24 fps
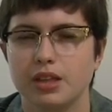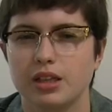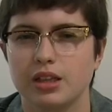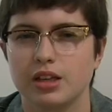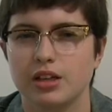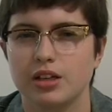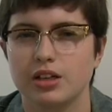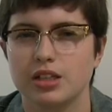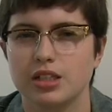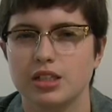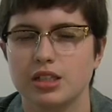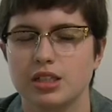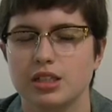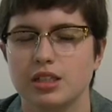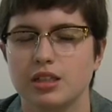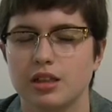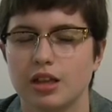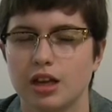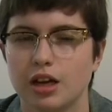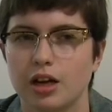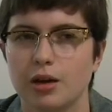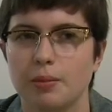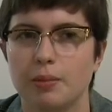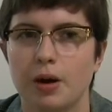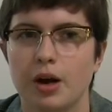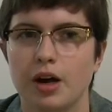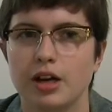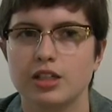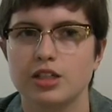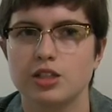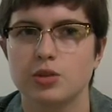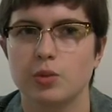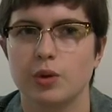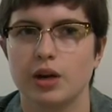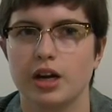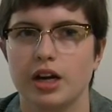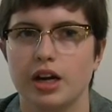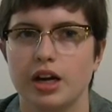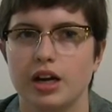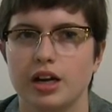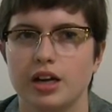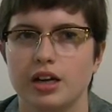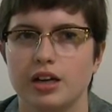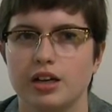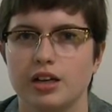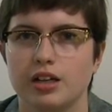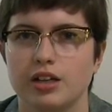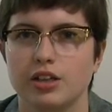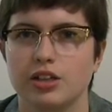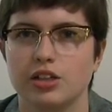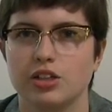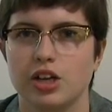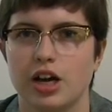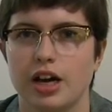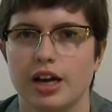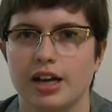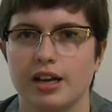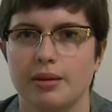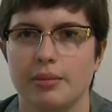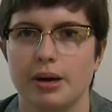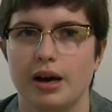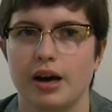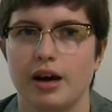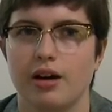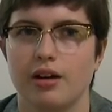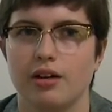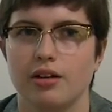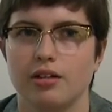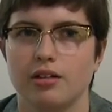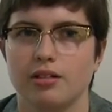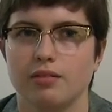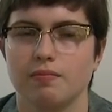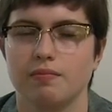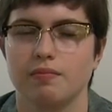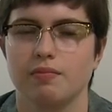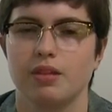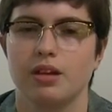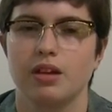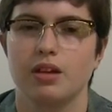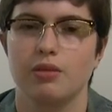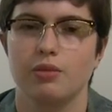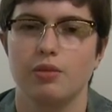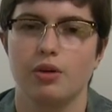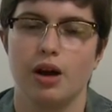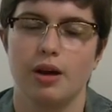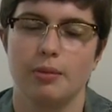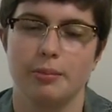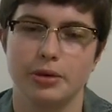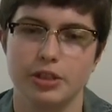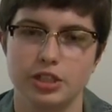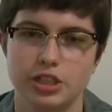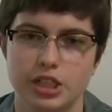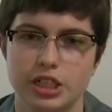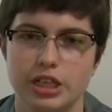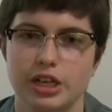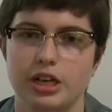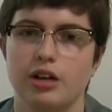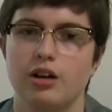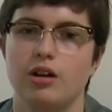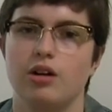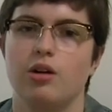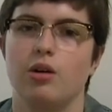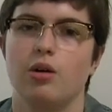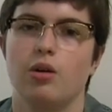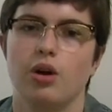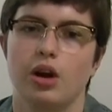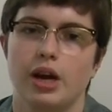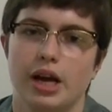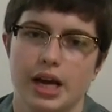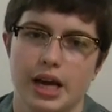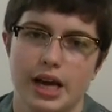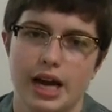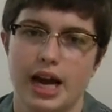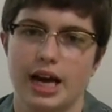there are parts where they're talking about Robert De Niro or Anne